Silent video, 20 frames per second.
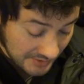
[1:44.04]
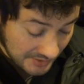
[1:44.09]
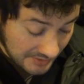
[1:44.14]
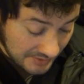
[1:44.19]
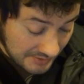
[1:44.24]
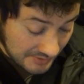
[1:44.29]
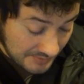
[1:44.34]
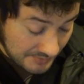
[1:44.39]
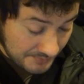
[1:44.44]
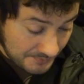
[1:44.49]

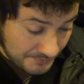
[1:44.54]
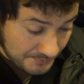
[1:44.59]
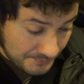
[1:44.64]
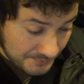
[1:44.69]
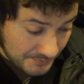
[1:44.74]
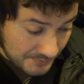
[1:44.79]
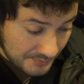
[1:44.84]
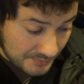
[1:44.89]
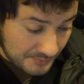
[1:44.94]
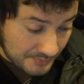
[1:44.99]

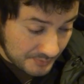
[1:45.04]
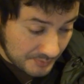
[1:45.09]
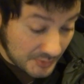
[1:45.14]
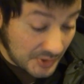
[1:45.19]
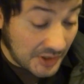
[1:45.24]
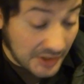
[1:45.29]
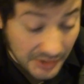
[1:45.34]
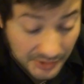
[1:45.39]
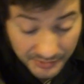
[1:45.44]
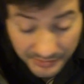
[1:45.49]

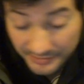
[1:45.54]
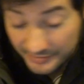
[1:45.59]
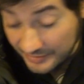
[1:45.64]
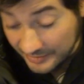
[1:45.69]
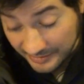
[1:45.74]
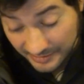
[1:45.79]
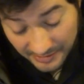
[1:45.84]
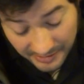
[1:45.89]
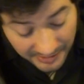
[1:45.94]
But I got a good deal